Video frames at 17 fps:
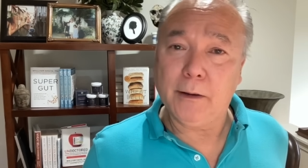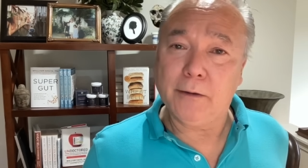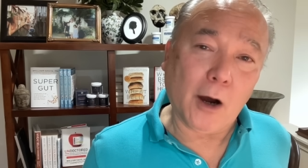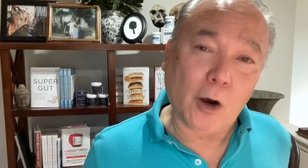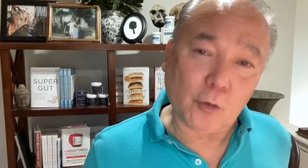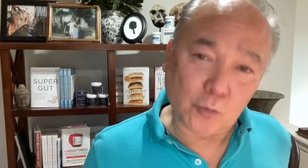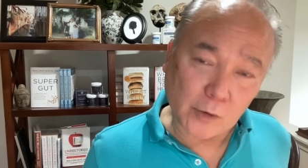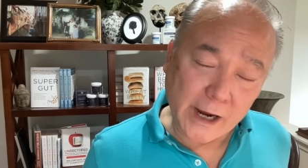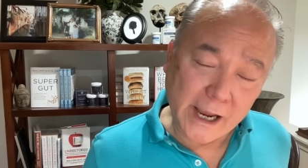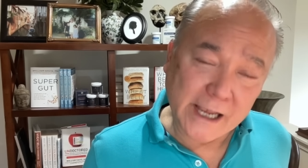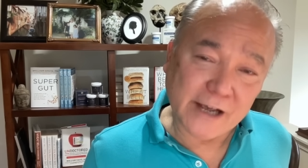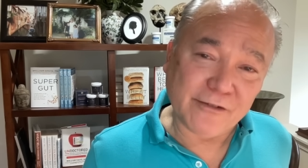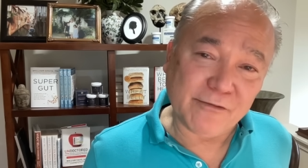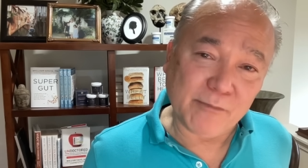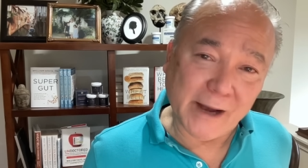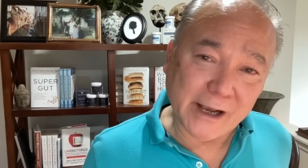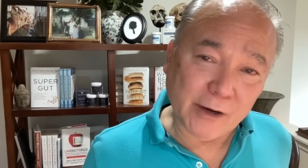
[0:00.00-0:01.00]
array
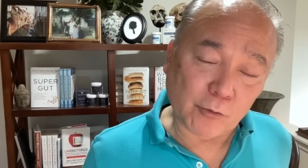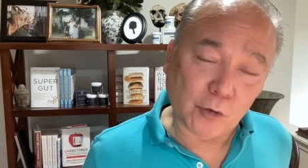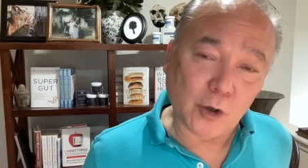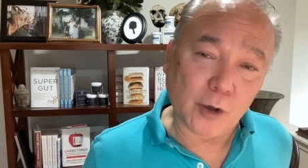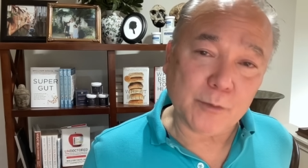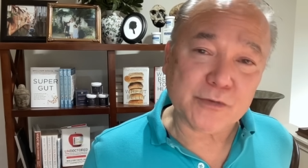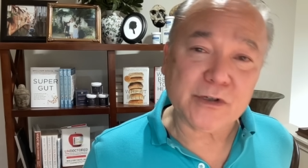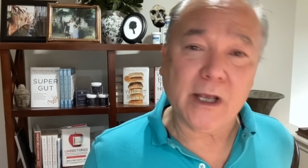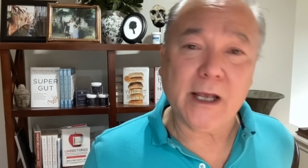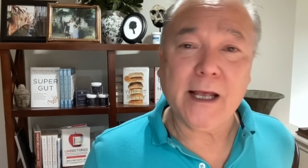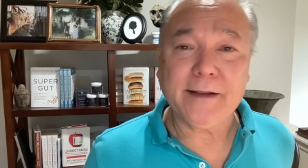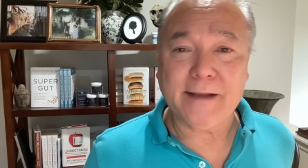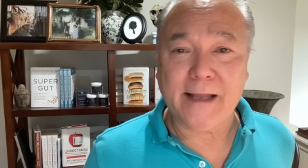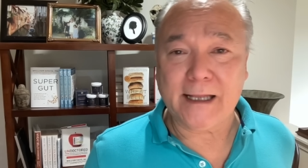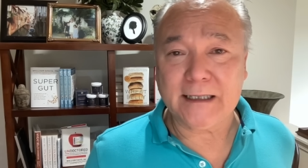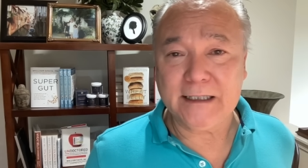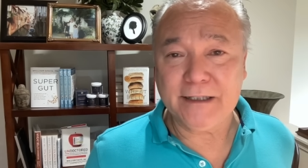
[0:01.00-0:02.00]
of microbes
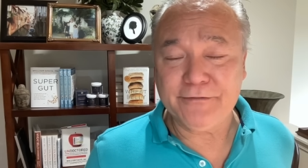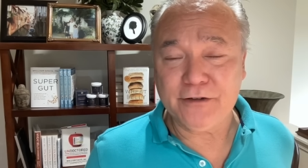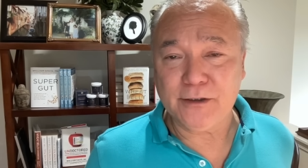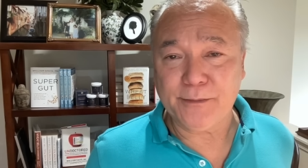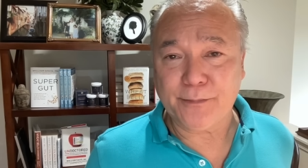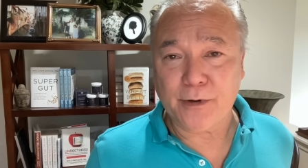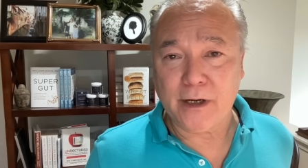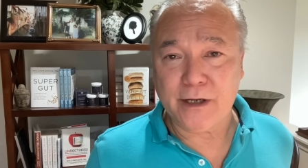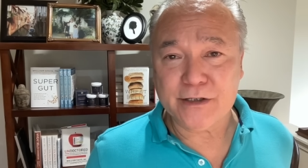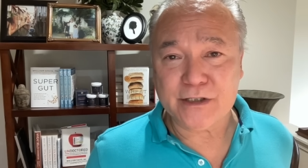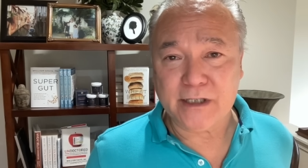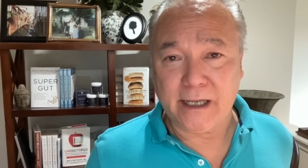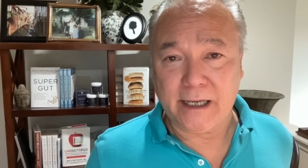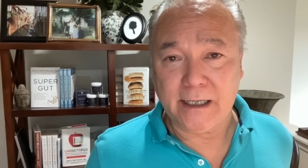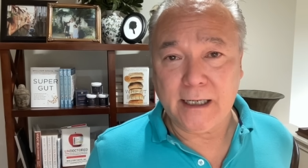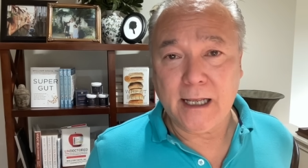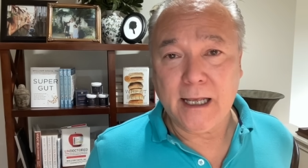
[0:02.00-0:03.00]
that live in the
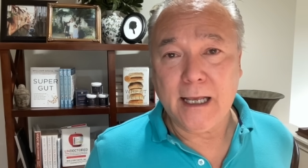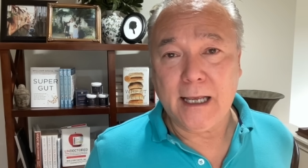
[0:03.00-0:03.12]
prostate